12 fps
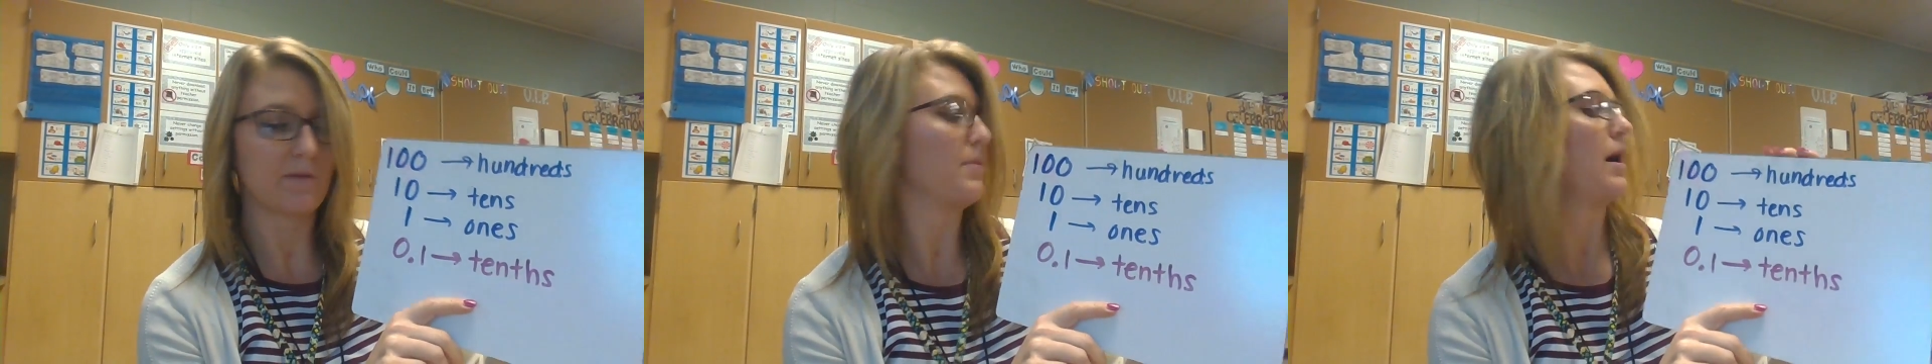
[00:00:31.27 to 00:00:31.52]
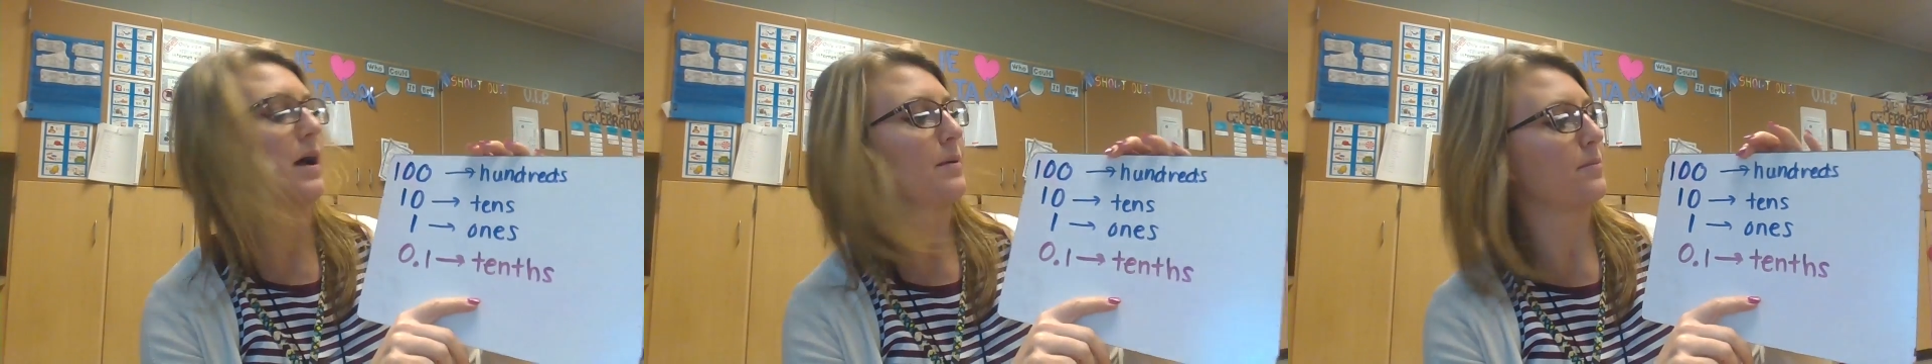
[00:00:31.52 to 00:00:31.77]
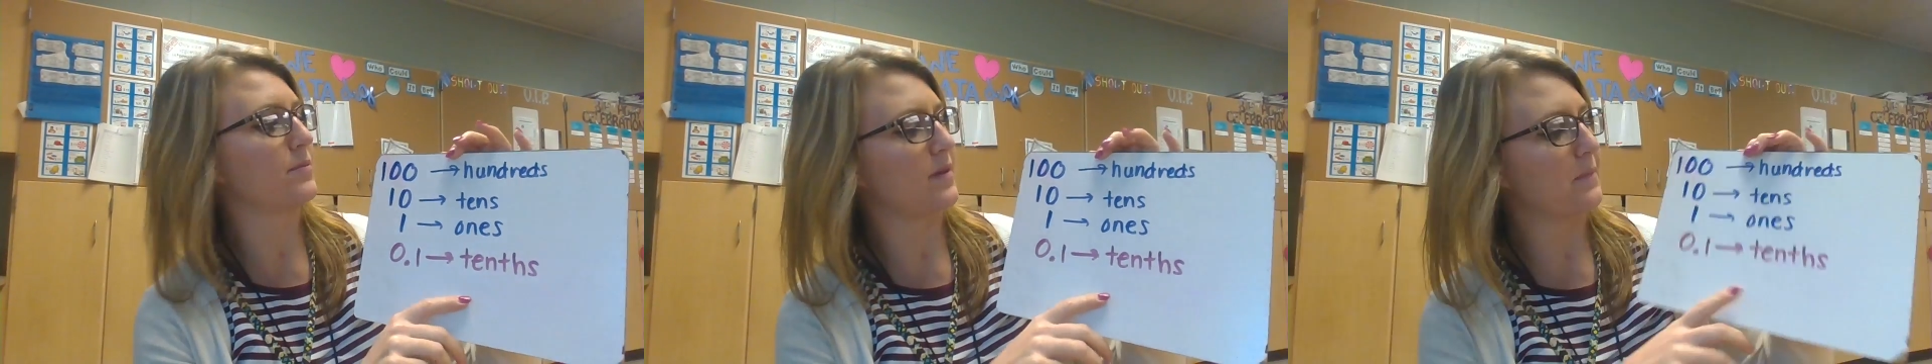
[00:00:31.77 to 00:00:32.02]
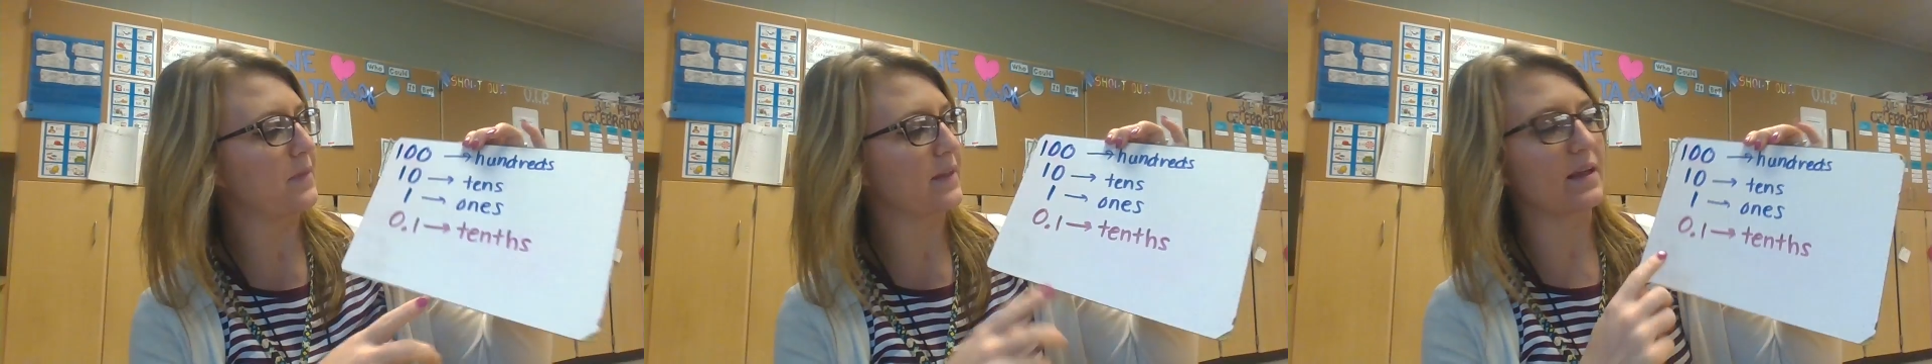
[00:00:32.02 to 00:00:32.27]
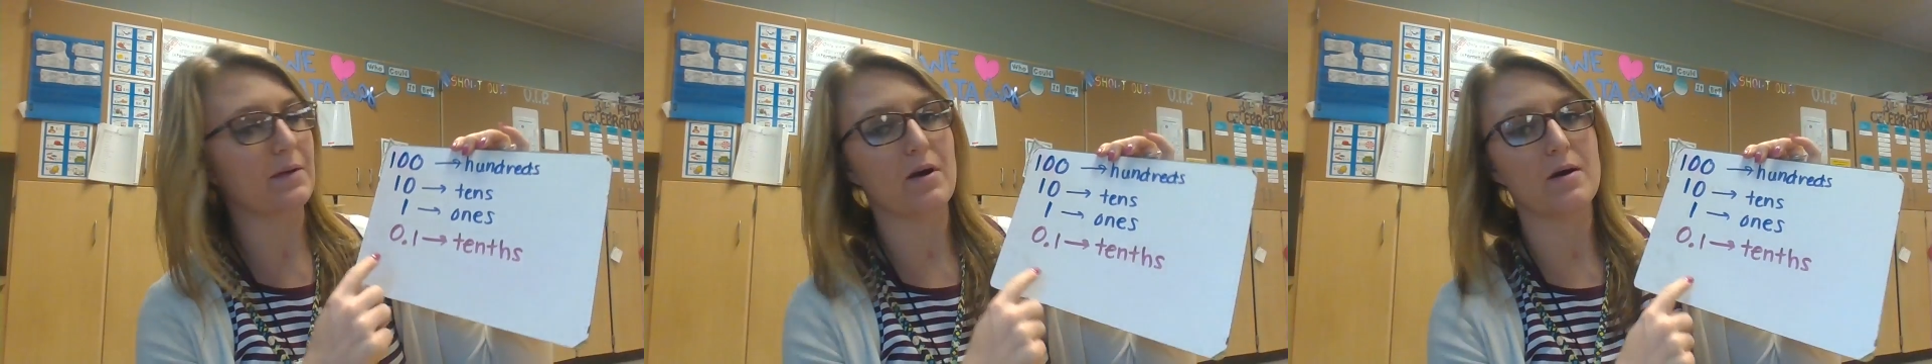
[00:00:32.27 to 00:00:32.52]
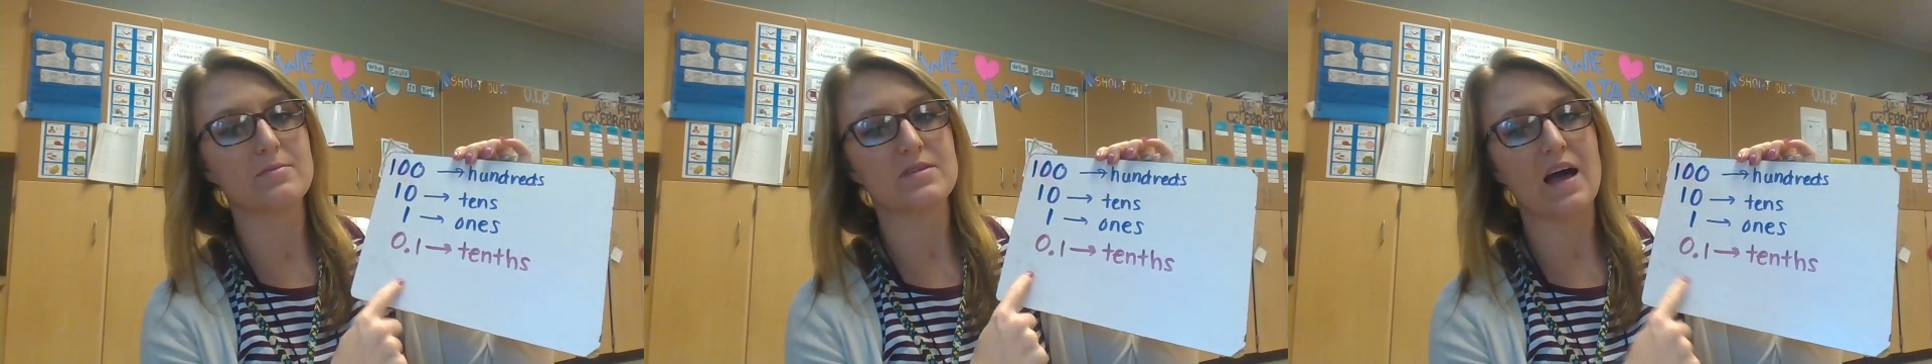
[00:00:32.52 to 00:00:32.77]
but something that
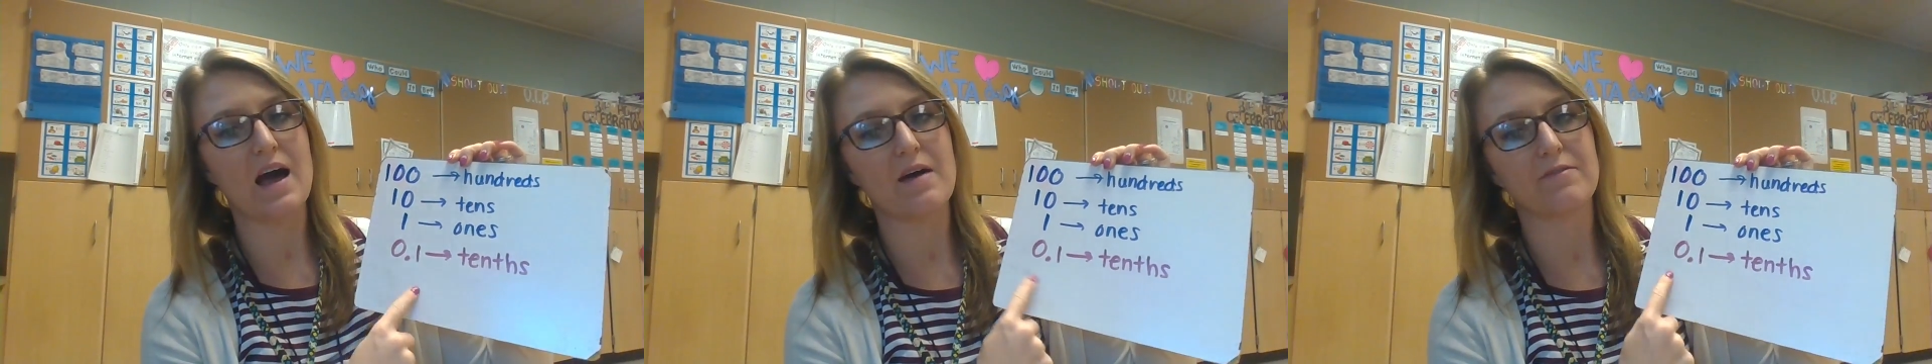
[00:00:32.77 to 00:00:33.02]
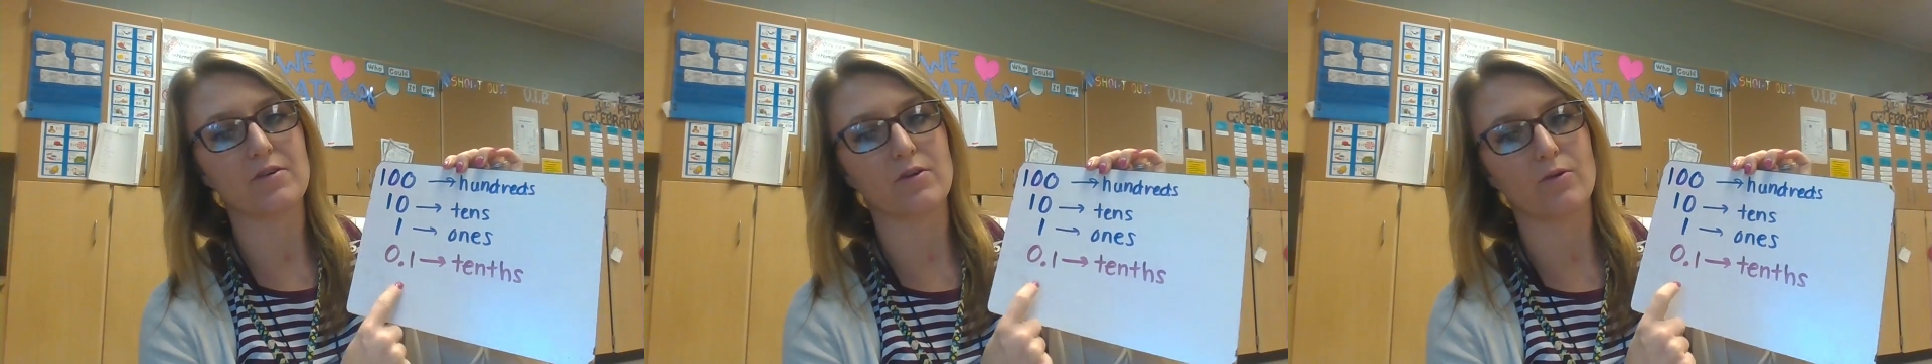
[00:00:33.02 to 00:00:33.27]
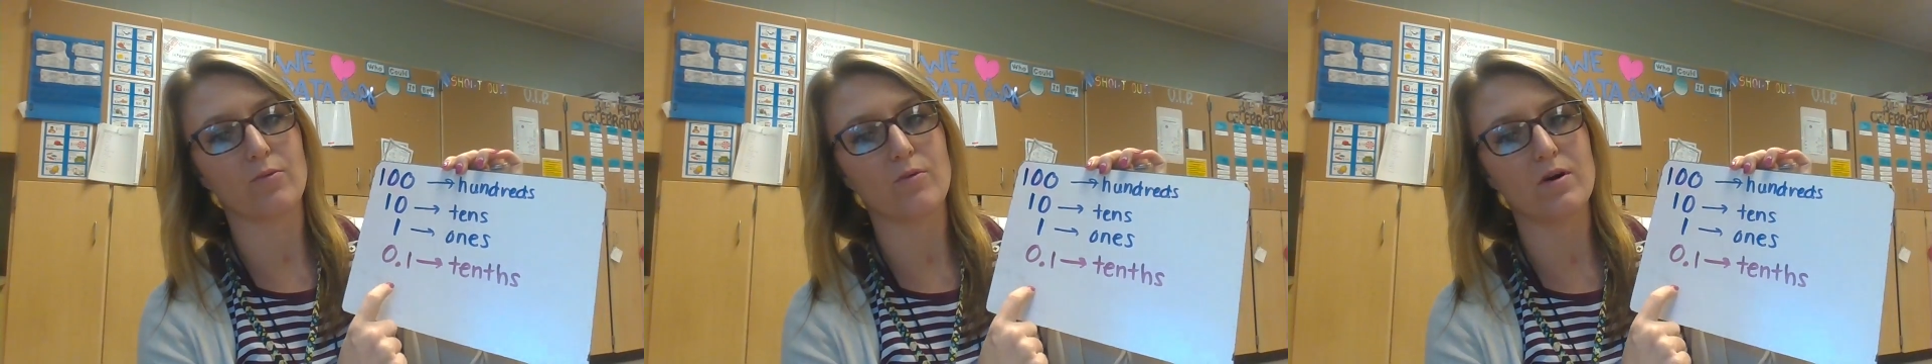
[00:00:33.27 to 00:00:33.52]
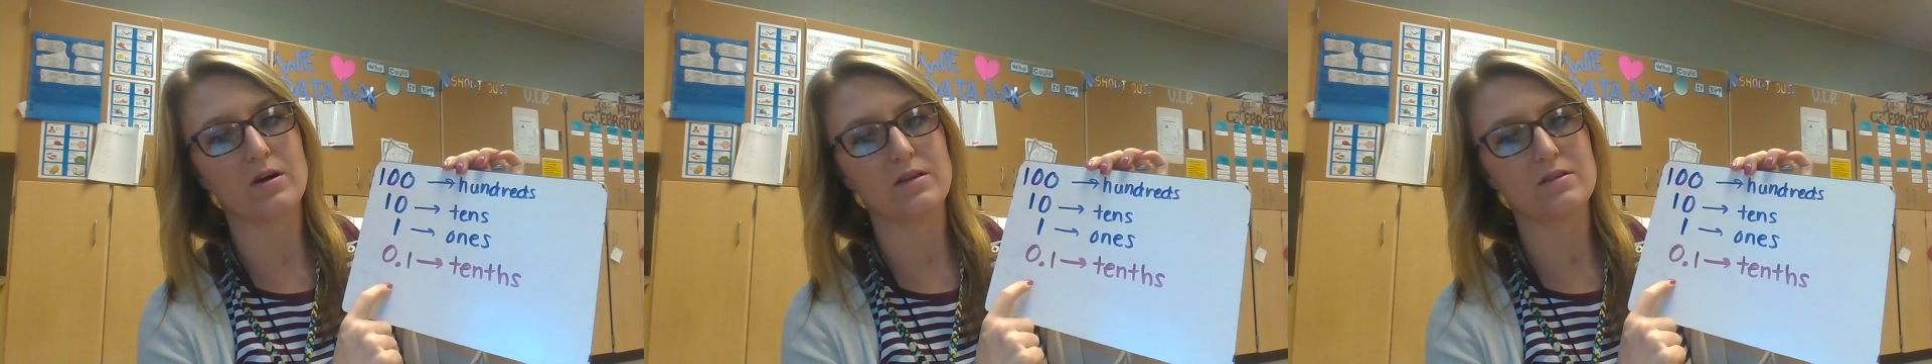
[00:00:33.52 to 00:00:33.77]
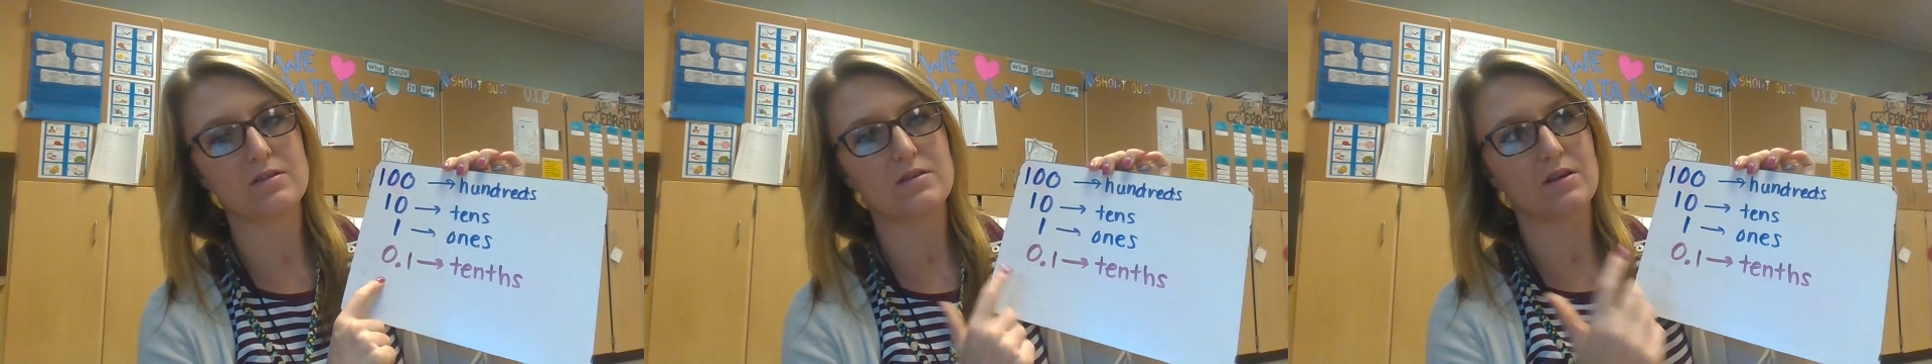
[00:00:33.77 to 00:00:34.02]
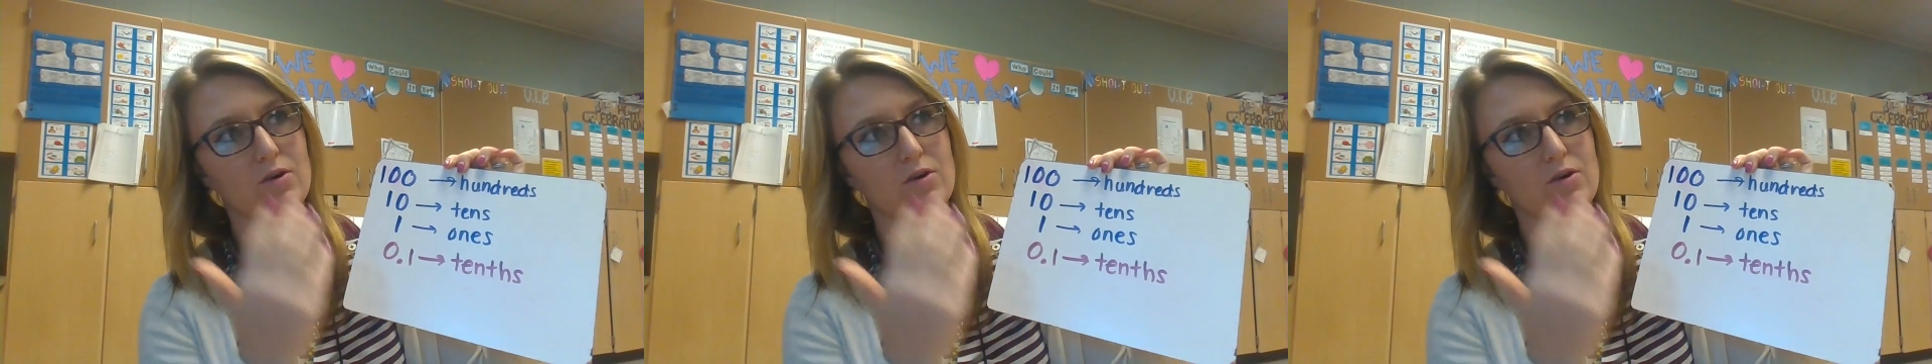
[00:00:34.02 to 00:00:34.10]
comes after the ones